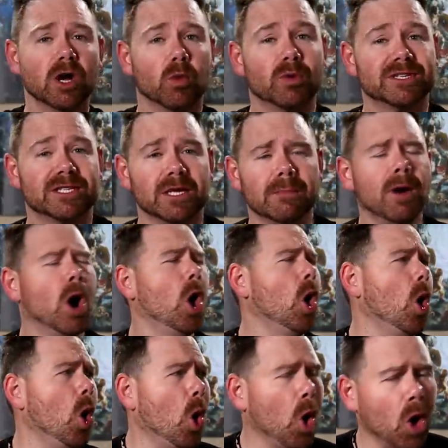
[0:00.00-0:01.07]
with some
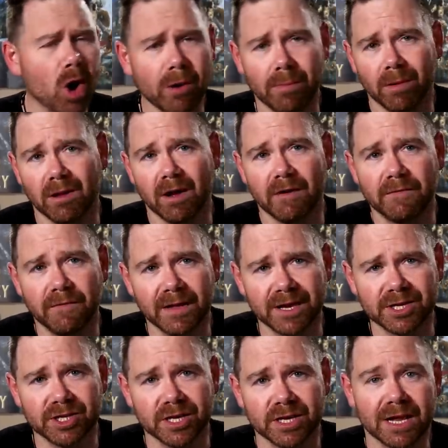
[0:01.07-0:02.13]
horrible
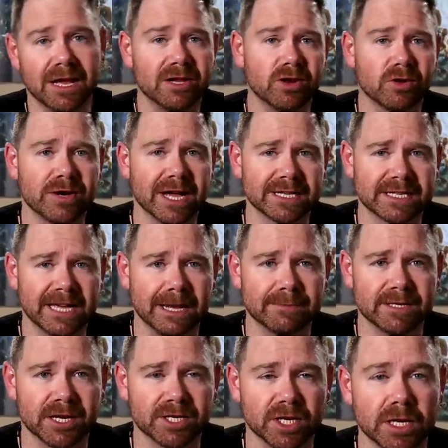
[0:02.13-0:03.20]
affliction in your next game
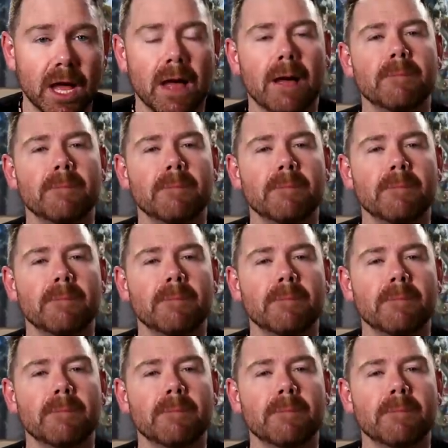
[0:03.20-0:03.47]
session,